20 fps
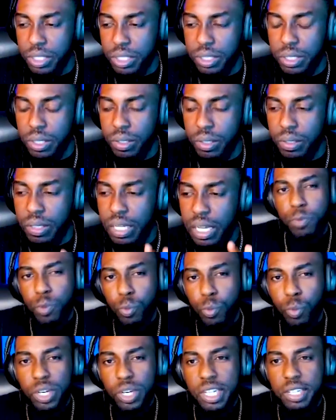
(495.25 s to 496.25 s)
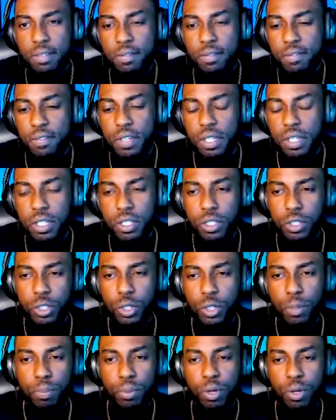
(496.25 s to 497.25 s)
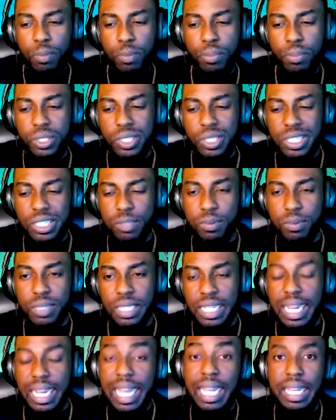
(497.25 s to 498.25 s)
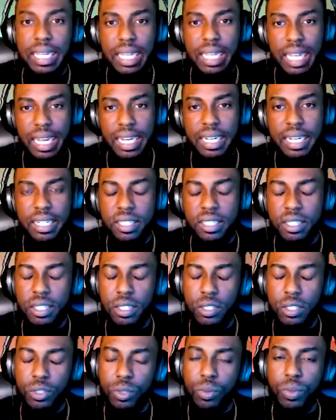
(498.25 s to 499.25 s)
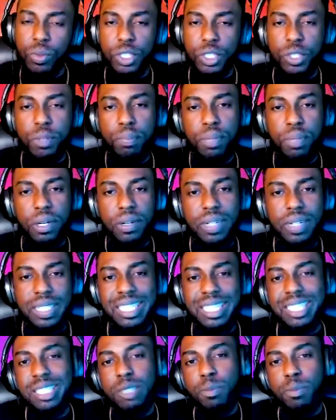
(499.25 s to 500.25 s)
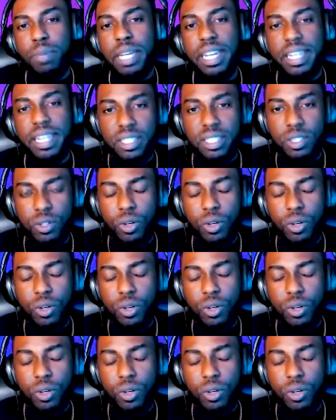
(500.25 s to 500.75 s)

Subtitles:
So, what if your purpose doesn't really align to what your parents expect,